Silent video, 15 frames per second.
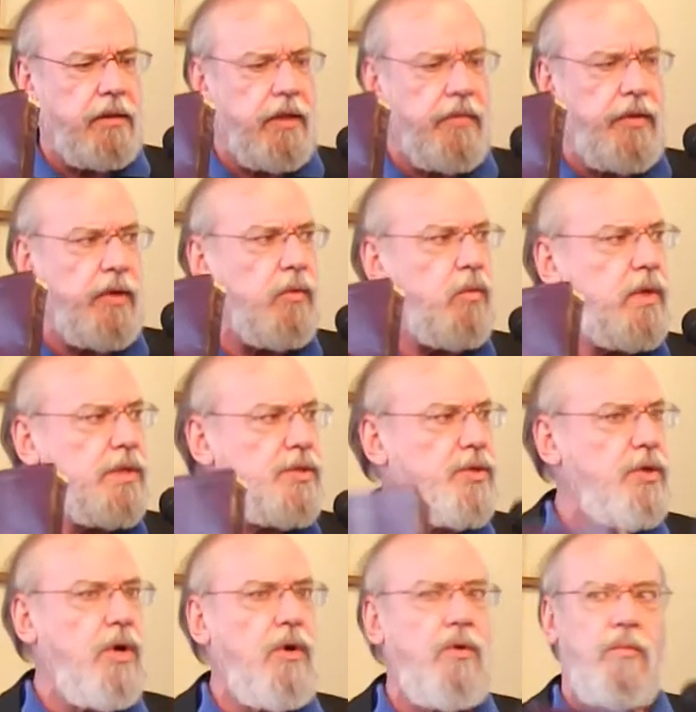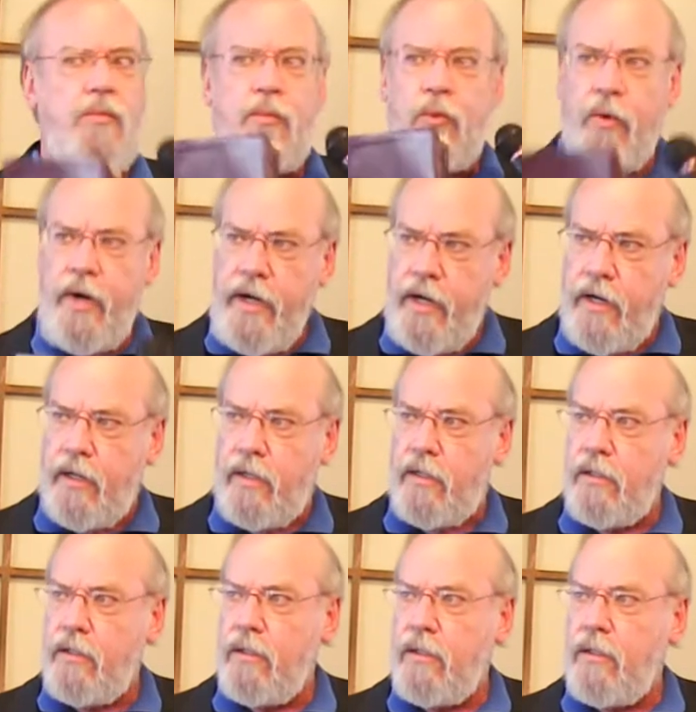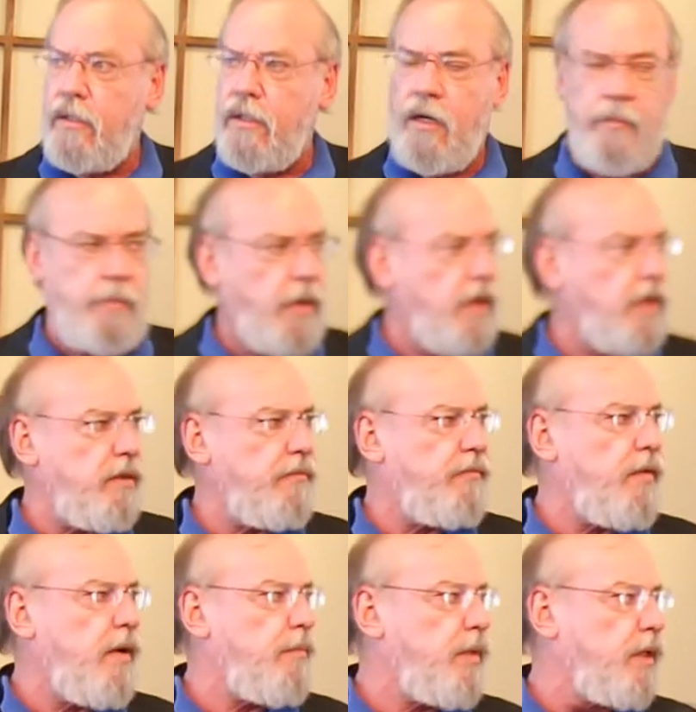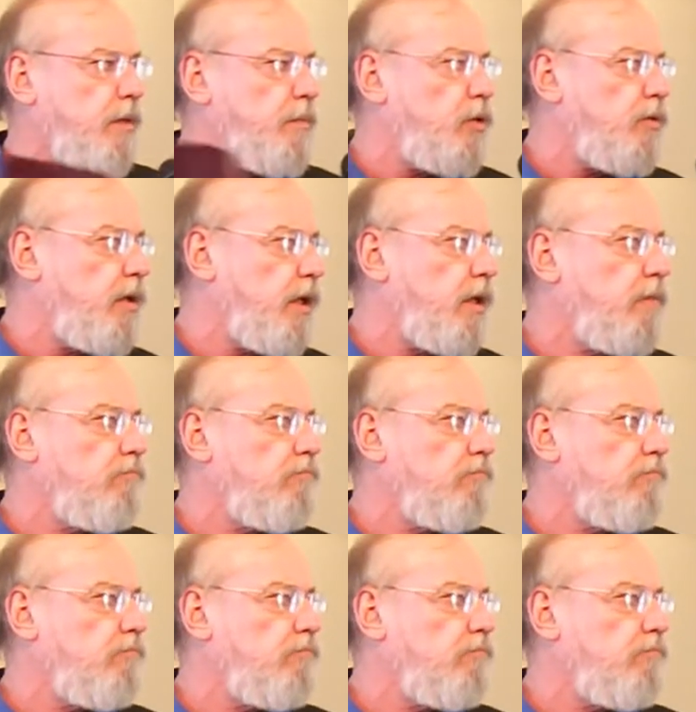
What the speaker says: there was no prayer apart from the community.